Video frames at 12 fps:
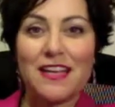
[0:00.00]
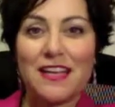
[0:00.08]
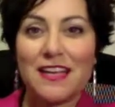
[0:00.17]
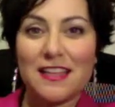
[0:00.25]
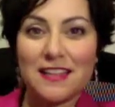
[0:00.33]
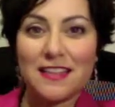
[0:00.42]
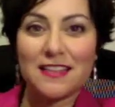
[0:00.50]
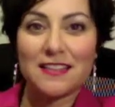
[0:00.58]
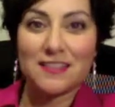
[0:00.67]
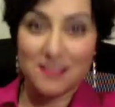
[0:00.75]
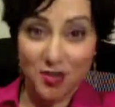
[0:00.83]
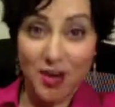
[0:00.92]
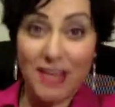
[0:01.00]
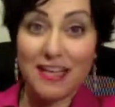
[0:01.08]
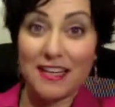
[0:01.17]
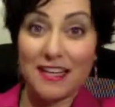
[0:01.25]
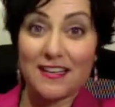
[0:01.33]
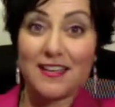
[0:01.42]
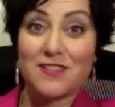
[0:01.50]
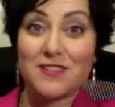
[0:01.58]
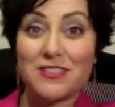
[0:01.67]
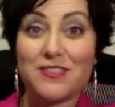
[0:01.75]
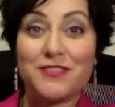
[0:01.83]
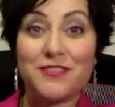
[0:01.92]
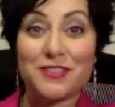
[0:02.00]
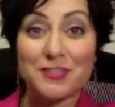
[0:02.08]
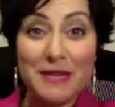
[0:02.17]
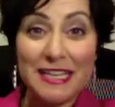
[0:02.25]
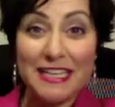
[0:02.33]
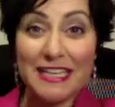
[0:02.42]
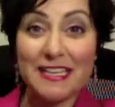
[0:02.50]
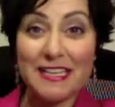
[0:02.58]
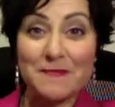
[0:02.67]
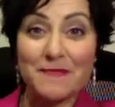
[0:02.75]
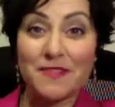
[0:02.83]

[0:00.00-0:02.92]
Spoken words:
in the training that we do for speaking,